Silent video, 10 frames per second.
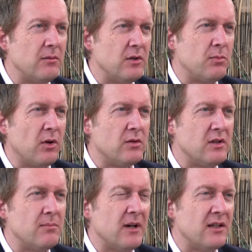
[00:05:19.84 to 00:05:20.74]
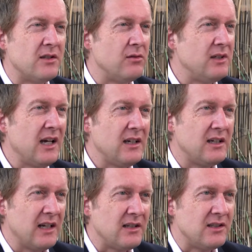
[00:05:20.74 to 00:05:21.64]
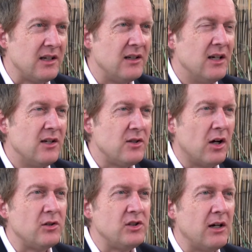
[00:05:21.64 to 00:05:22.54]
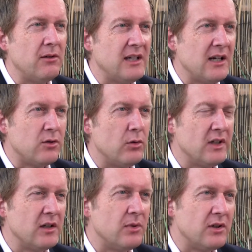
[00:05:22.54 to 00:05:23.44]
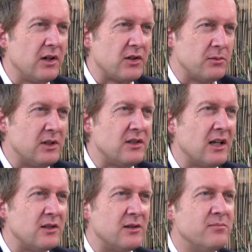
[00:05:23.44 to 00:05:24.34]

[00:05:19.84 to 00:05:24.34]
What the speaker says: and respond to it, the better. So get connected, start sharing, get talking, and put the customer in the center.